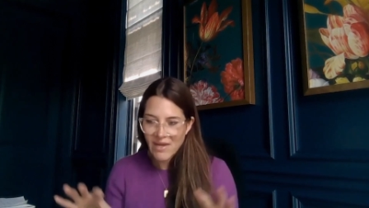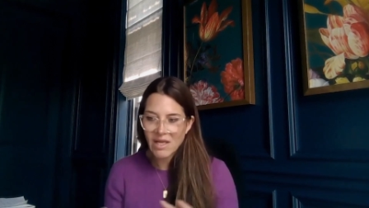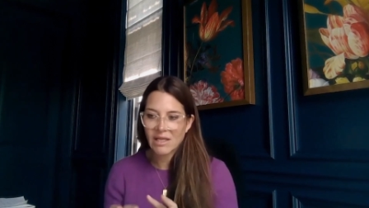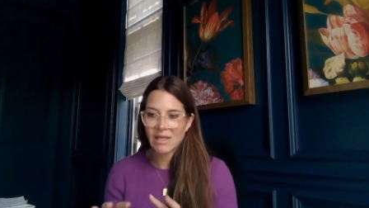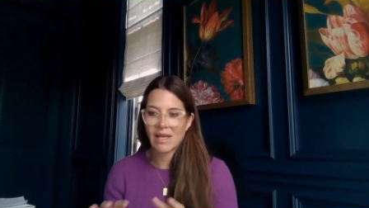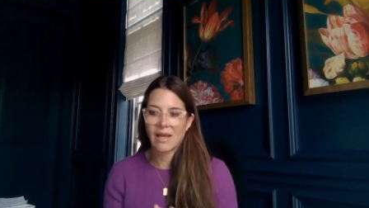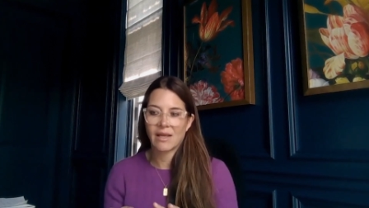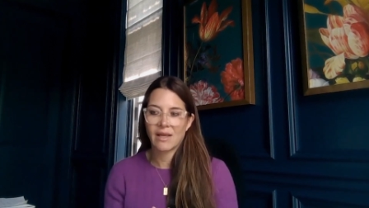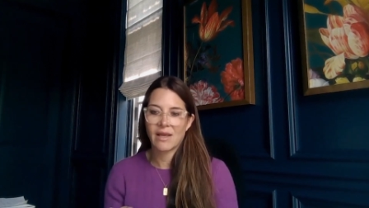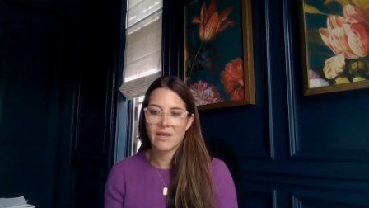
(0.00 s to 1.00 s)

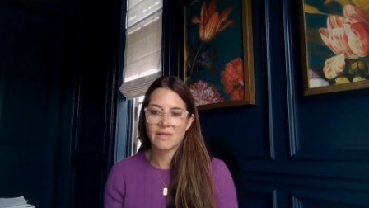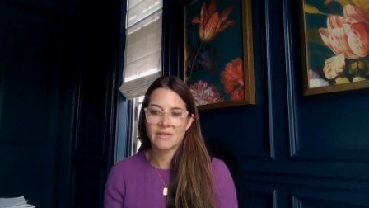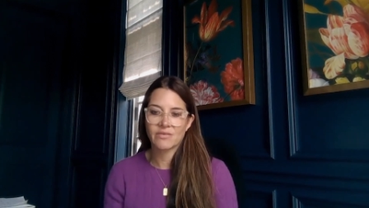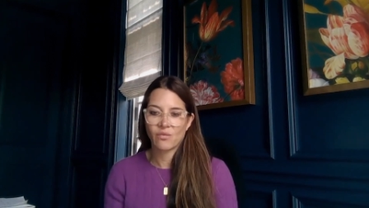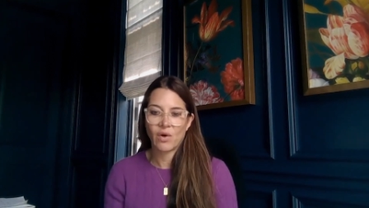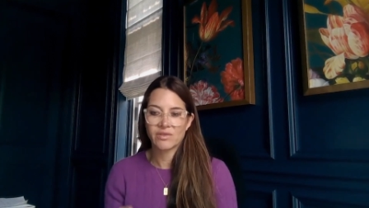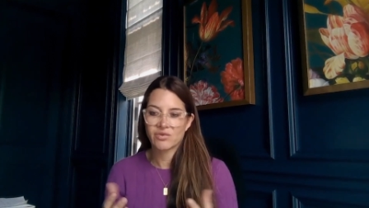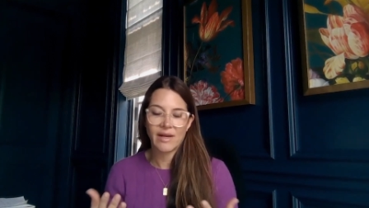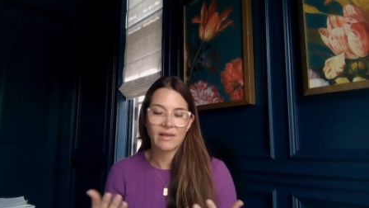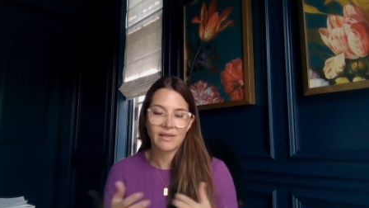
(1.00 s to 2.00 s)
feeling is what
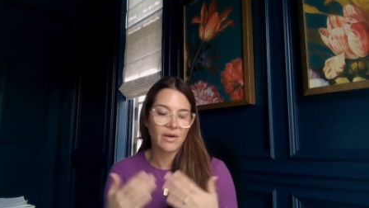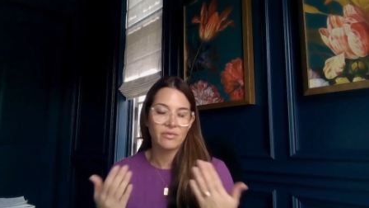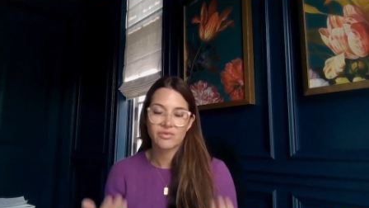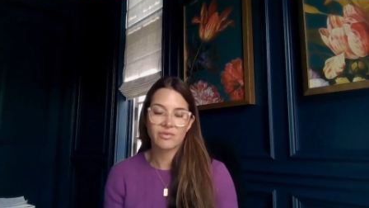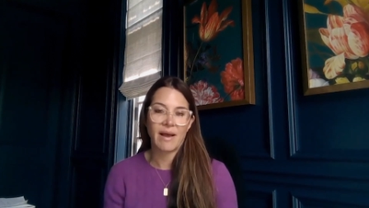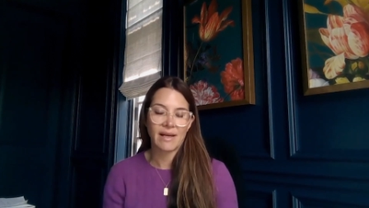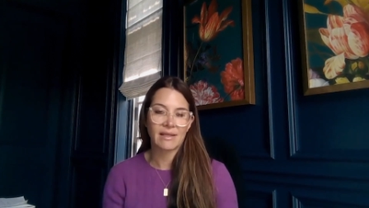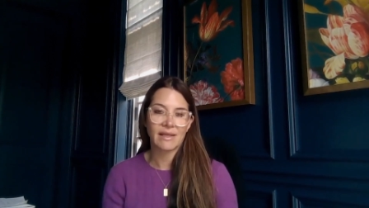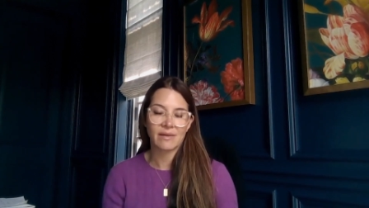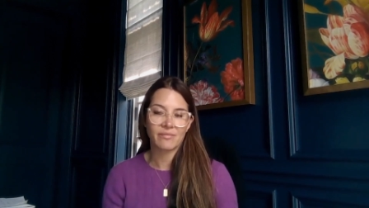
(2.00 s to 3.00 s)
dra- you know
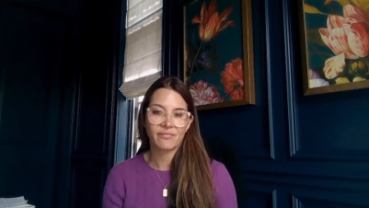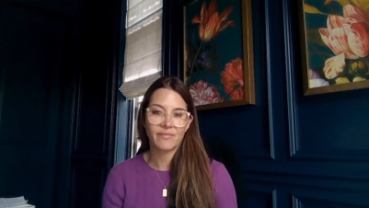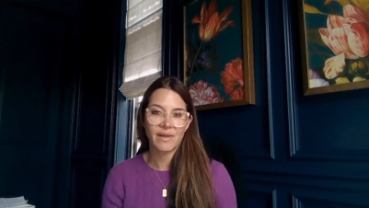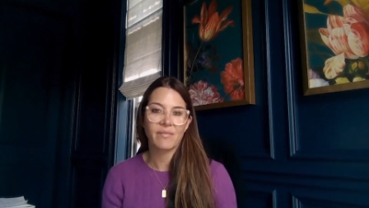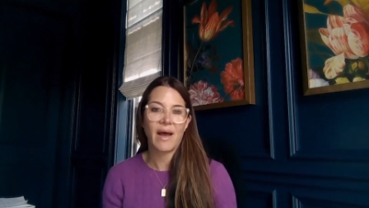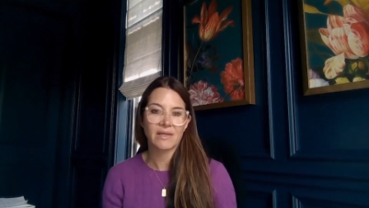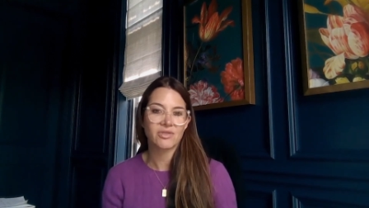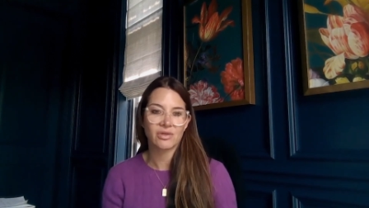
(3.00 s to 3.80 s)
dramatically Im- impacts